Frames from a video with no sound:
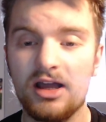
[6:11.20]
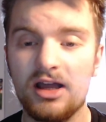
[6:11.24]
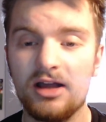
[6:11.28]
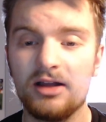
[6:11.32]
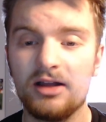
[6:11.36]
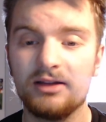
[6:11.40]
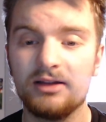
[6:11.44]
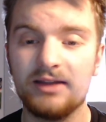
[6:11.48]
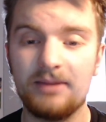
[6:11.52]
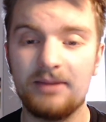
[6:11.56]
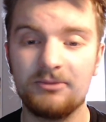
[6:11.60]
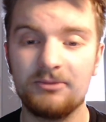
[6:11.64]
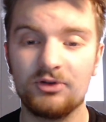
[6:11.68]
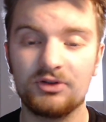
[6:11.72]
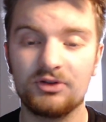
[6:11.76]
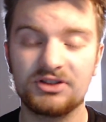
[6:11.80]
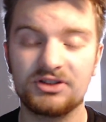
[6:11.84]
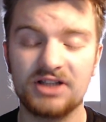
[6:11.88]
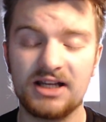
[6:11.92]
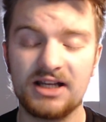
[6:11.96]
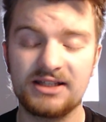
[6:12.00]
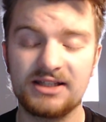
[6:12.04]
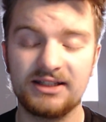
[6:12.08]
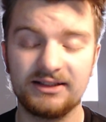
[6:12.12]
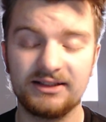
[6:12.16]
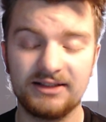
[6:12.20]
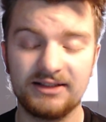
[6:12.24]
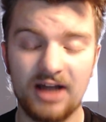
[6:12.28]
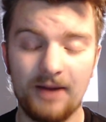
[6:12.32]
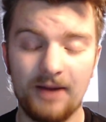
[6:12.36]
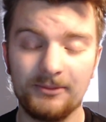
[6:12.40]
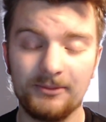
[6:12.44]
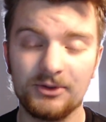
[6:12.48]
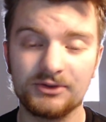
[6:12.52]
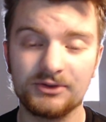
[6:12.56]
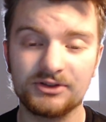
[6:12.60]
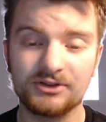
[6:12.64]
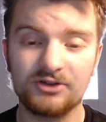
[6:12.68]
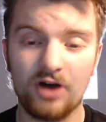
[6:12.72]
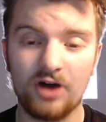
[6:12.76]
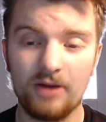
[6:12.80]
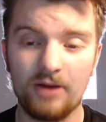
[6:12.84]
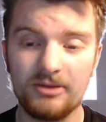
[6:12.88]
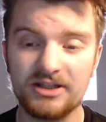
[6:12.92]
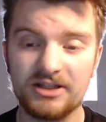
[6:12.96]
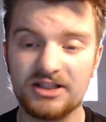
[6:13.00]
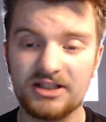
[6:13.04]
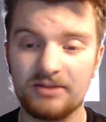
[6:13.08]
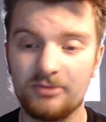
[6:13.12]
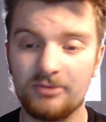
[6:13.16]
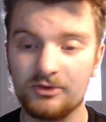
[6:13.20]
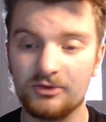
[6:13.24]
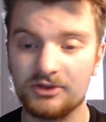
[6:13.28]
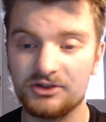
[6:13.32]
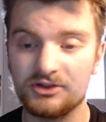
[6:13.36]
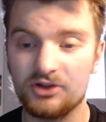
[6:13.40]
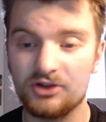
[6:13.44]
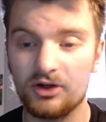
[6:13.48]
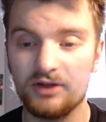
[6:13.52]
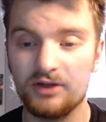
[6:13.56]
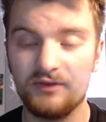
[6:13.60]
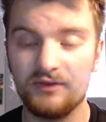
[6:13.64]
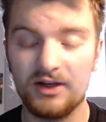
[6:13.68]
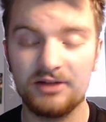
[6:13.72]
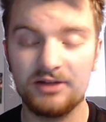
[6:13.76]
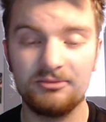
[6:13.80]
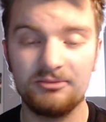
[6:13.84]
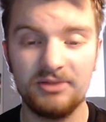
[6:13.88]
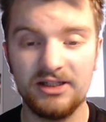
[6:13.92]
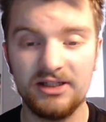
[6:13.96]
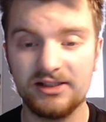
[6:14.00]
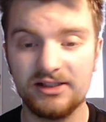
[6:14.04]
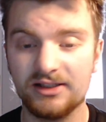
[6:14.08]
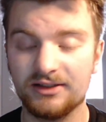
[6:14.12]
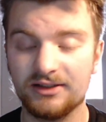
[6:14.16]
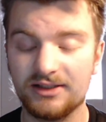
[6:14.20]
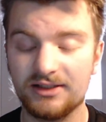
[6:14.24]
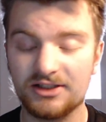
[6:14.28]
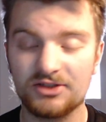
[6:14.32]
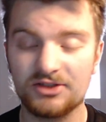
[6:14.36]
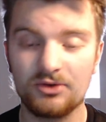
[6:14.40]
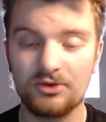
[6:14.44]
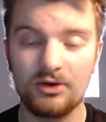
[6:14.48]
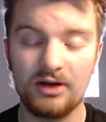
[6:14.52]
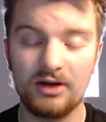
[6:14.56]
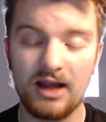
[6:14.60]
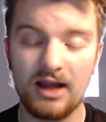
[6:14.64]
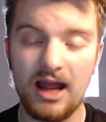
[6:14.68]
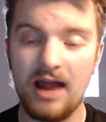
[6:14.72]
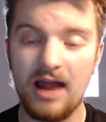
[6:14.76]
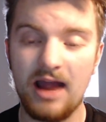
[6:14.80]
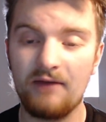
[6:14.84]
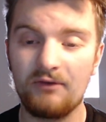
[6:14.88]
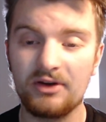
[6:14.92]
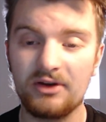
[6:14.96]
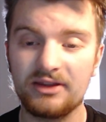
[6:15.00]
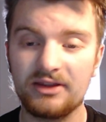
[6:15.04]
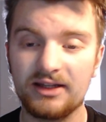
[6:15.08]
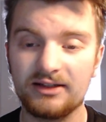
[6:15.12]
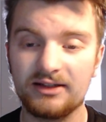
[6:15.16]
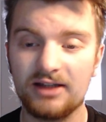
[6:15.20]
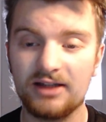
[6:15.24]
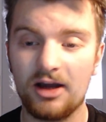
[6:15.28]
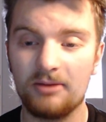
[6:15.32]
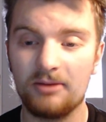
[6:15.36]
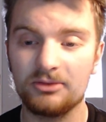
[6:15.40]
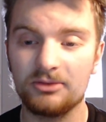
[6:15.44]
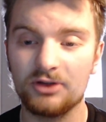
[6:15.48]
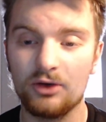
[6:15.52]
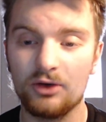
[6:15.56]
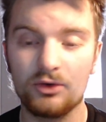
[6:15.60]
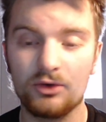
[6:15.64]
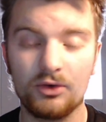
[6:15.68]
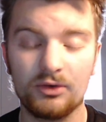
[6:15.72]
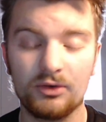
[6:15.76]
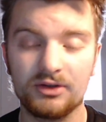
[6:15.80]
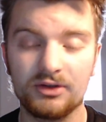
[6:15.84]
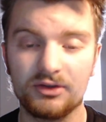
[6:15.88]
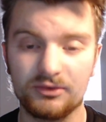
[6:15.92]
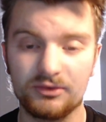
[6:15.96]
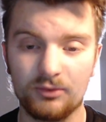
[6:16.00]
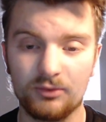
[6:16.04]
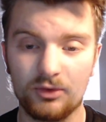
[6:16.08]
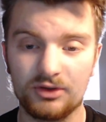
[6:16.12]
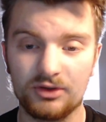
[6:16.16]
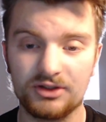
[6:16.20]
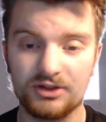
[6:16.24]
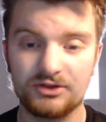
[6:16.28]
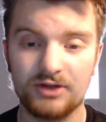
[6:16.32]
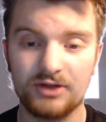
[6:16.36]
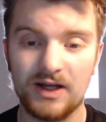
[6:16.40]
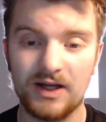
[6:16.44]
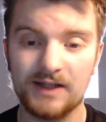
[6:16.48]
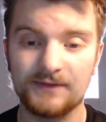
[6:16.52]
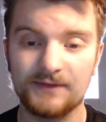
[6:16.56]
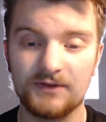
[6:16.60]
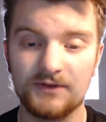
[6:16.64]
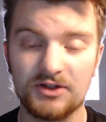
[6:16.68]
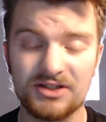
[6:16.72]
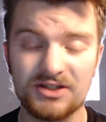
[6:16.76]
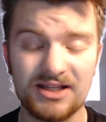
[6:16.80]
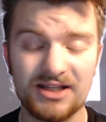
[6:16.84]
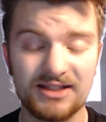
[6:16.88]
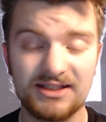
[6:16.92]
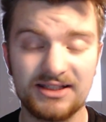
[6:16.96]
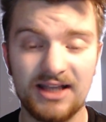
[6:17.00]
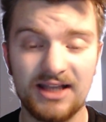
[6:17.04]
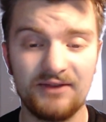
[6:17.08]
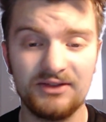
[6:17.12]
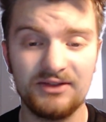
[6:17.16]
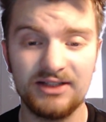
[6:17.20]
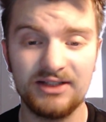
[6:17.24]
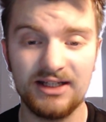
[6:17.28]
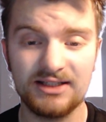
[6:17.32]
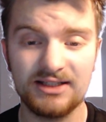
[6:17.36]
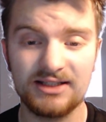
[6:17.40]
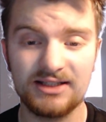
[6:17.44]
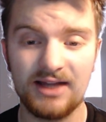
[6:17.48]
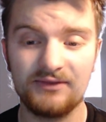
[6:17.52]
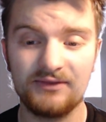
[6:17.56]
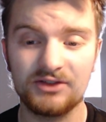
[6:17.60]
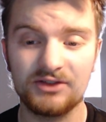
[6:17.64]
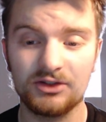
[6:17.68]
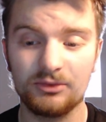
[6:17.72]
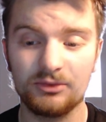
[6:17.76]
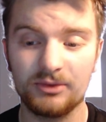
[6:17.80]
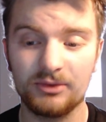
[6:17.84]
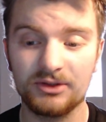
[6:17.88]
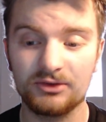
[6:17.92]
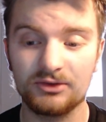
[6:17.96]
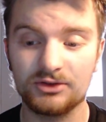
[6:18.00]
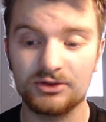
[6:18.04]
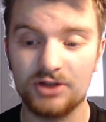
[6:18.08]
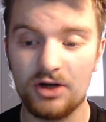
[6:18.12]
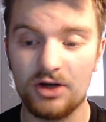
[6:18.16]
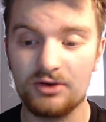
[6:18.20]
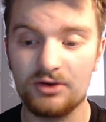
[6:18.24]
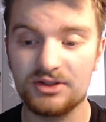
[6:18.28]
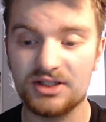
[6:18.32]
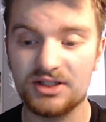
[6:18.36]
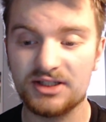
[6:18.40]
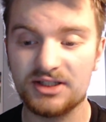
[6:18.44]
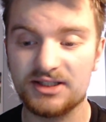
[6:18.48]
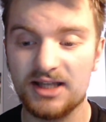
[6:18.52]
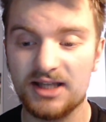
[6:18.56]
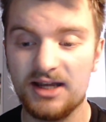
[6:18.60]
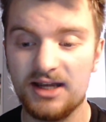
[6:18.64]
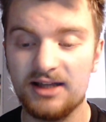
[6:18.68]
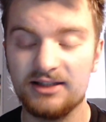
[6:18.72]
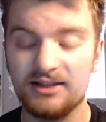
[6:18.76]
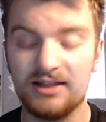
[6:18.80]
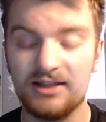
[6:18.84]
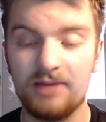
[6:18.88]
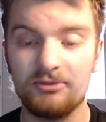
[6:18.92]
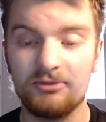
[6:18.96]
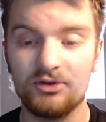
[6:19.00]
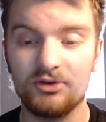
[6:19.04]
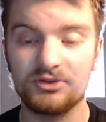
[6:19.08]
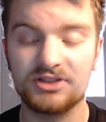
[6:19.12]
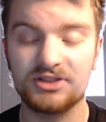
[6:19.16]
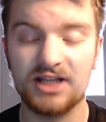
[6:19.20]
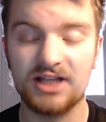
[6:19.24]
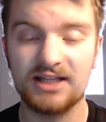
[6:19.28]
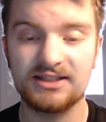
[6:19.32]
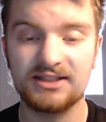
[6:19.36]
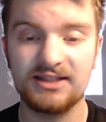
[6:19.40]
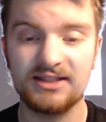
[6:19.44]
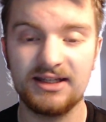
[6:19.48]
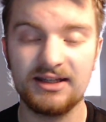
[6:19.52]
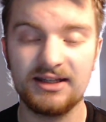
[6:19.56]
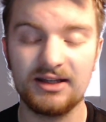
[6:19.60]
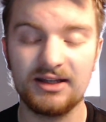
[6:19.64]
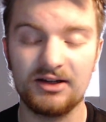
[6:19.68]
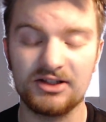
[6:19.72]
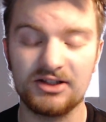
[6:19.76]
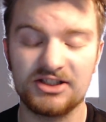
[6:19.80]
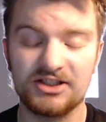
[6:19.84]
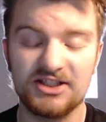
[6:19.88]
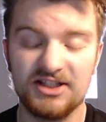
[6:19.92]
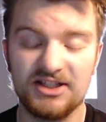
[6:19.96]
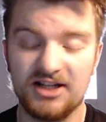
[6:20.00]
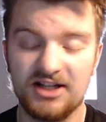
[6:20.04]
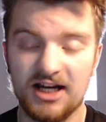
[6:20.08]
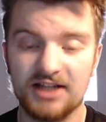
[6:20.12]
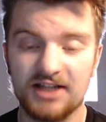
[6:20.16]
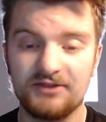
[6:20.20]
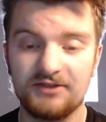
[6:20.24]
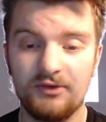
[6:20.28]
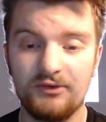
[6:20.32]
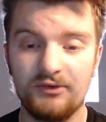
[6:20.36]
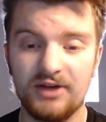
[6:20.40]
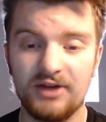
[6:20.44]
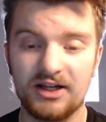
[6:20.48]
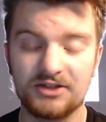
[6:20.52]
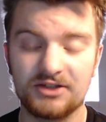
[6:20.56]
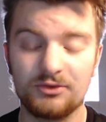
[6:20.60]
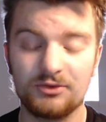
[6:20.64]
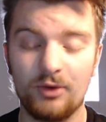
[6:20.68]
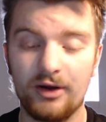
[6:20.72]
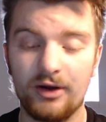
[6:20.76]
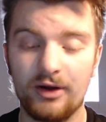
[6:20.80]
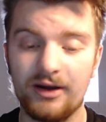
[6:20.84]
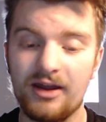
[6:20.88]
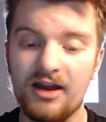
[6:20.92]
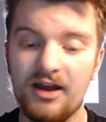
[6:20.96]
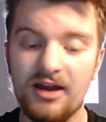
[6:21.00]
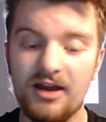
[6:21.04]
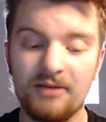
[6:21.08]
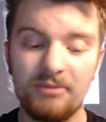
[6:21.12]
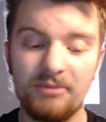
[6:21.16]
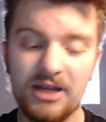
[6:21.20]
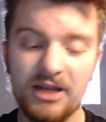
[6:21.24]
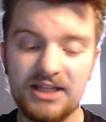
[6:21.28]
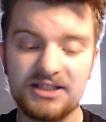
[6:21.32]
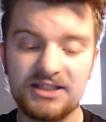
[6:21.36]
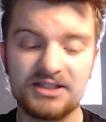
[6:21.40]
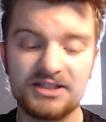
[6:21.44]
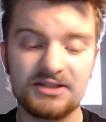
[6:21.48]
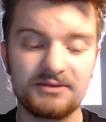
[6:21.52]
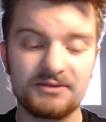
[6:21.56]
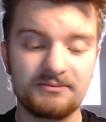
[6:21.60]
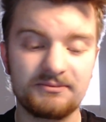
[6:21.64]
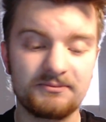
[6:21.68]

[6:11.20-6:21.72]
Let me know what you guys think down below in the comments about the Donny van de Beek, the Discord, everything down below going on in the world of transfers. Seven days left till the window closes. Let me know what you guys think, and I'll see you guys for the next one. Peace!